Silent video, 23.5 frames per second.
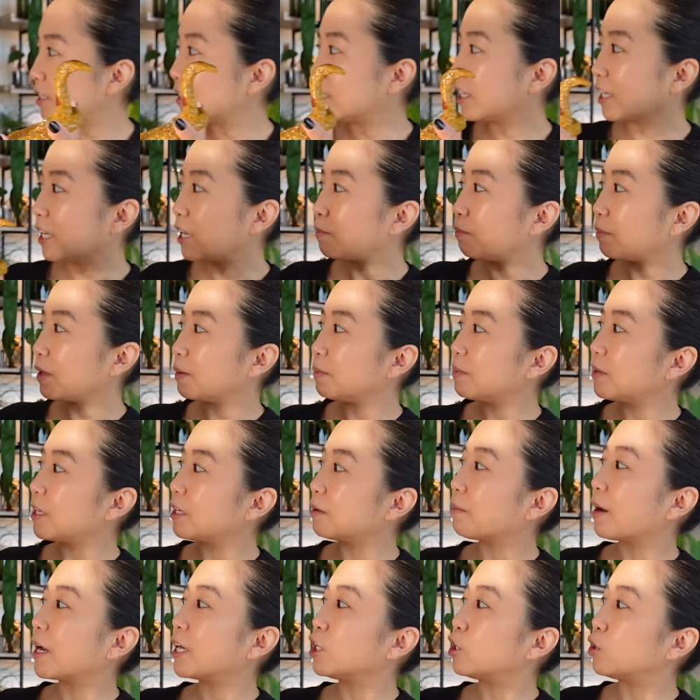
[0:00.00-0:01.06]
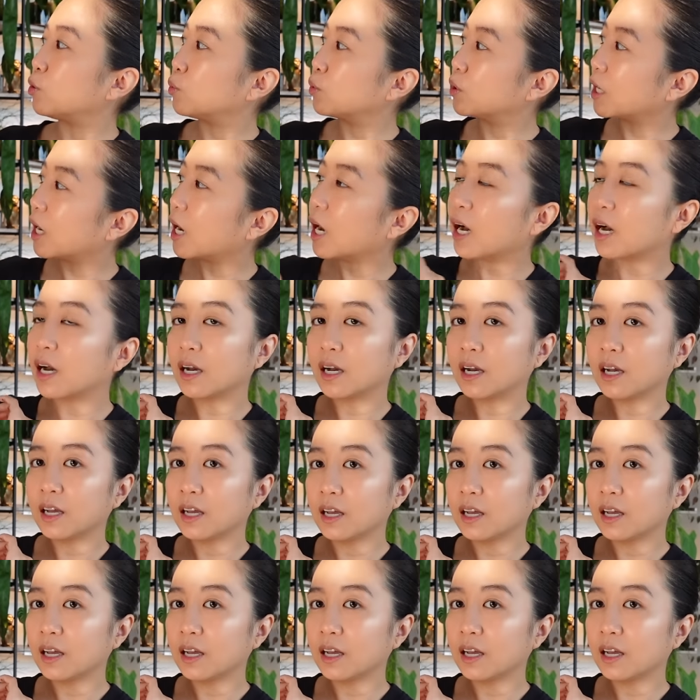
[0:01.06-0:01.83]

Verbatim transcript: stick it maybe in my yucca